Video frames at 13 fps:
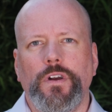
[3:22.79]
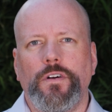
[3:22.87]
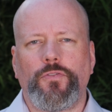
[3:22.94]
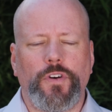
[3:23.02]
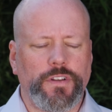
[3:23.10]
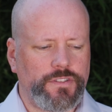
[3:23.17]

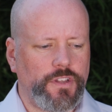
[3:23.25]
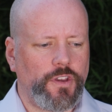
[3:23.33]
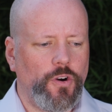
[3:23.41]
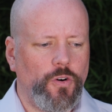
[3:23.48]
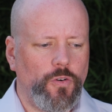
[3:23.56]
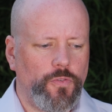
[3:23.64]
for us to
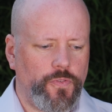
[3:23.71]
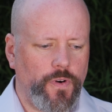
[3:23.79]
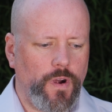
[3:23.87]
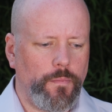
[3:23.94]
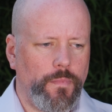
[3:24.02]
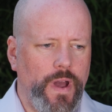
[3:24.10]
go
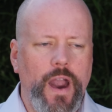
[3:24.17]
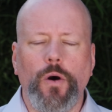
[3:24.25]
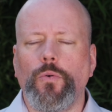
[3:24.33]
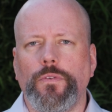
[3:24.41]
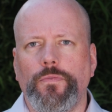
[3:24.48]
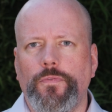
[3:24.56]
from
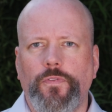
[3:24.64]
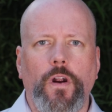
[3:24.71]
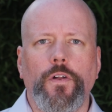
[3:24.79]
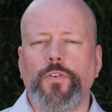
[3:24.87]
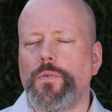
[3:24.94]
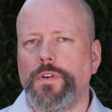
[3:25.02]
out
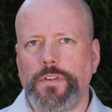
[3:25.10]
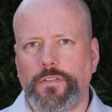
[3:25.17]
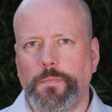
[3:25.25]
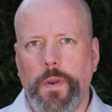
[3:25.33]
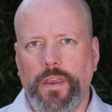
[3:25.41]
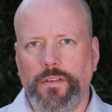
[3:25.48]
farther into
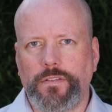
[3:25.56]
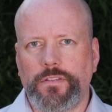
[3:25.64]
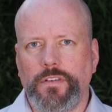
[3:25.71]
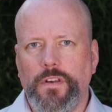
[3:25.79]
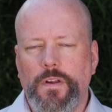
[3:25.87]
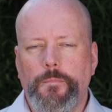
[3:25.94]

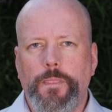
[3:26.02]
space.